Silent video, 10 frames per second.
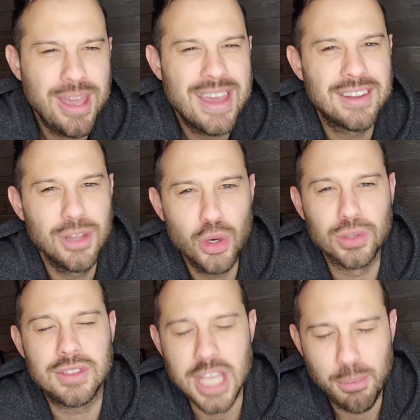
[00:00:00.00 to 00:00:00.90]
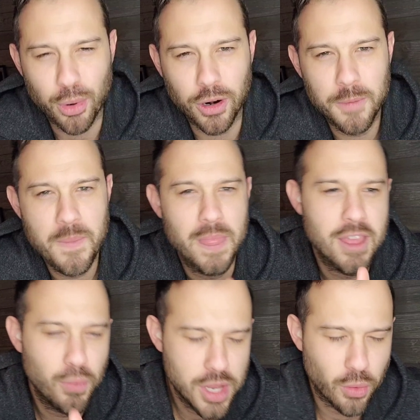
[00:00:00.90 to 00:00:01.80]
be in a little deeper
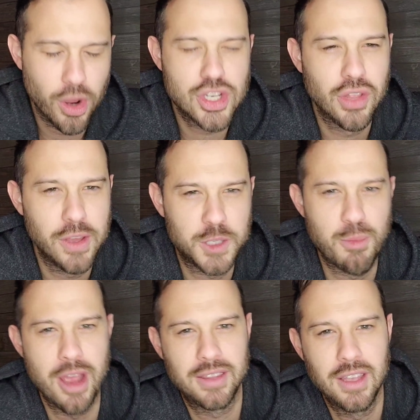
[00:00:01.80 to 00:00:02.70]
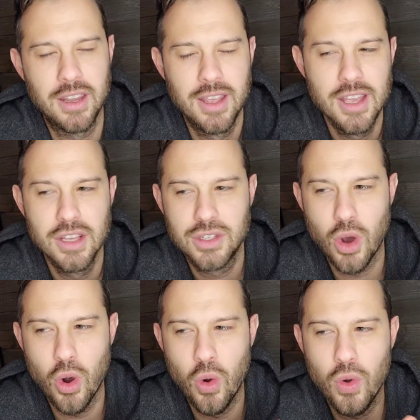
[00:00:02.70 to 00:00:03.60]
than we originally expected.
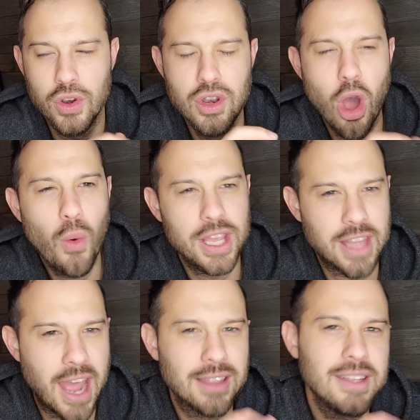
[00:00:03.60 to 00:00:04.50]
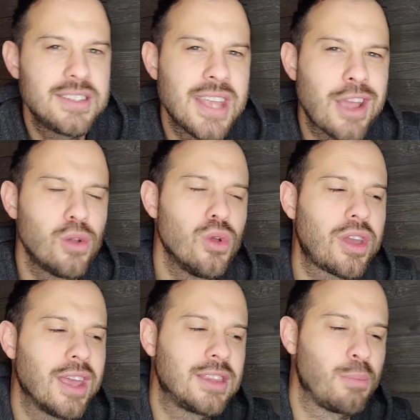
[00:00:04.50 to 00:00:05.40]
So knowing that, let's take a
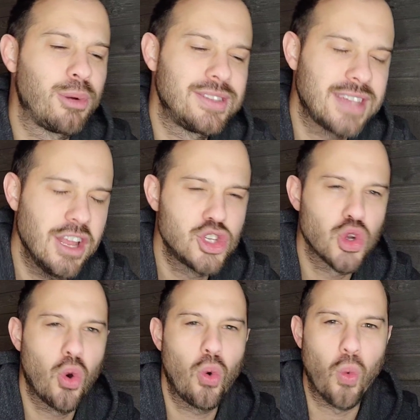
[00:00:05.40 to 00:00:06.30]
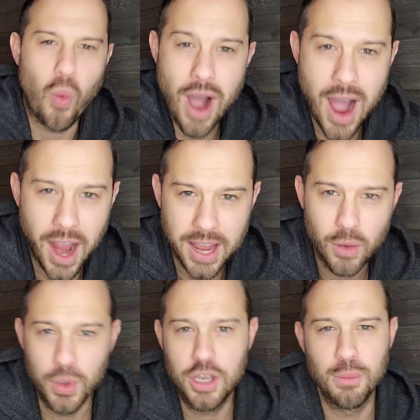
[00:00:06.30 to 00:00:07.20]
look at the potential why
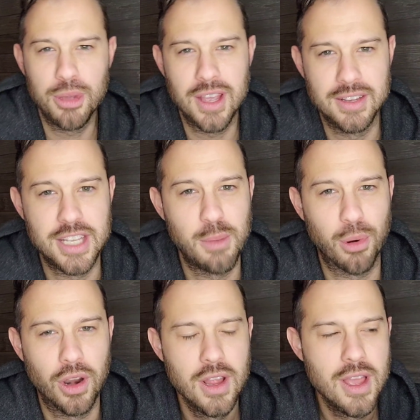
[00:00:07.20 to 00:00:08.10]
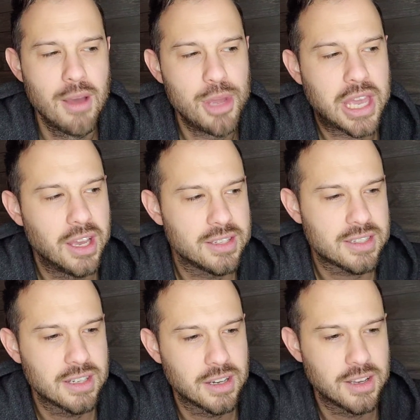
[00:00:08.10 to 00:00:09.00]
we could be in deeper. Because